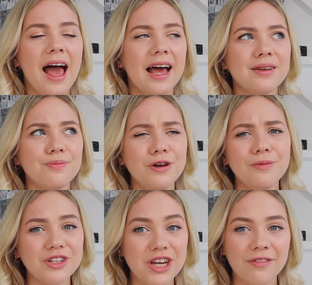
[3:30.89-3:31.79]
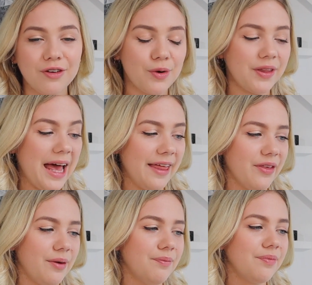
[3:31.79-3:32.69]
and pretty much everyone had
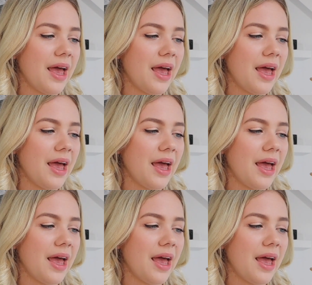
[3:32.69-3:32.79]
them.